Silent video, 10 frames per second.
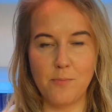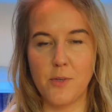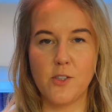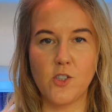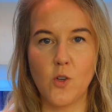but
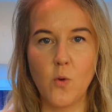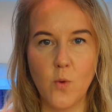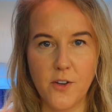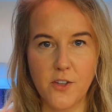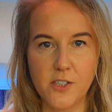it's so
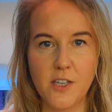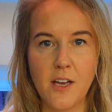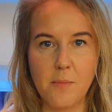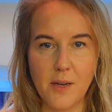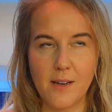worth it
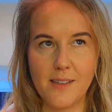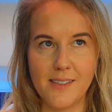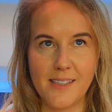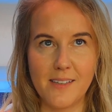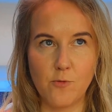
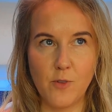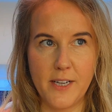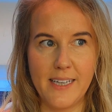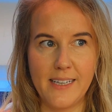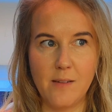because it
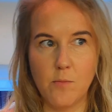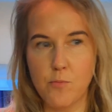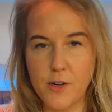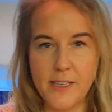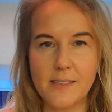really
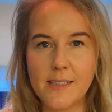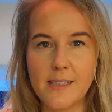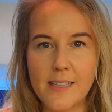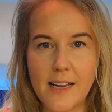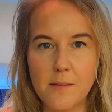brings
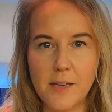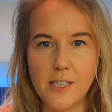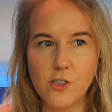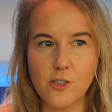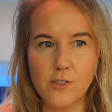these
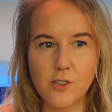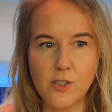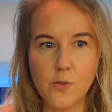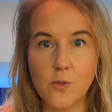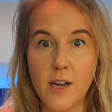animations
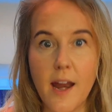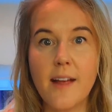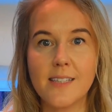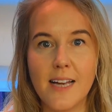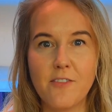to the
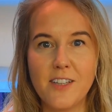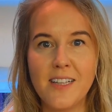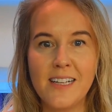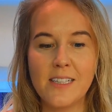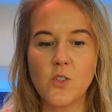next level.
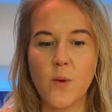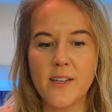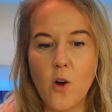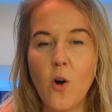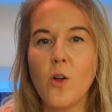So I'd
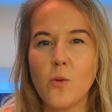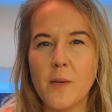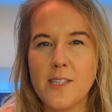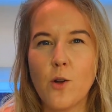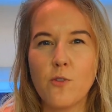
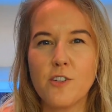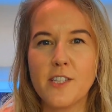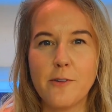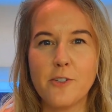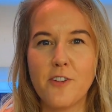always look for
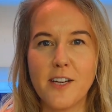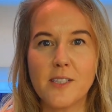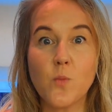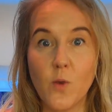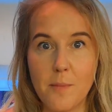sound
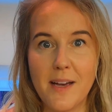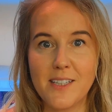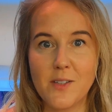effects when I'm adding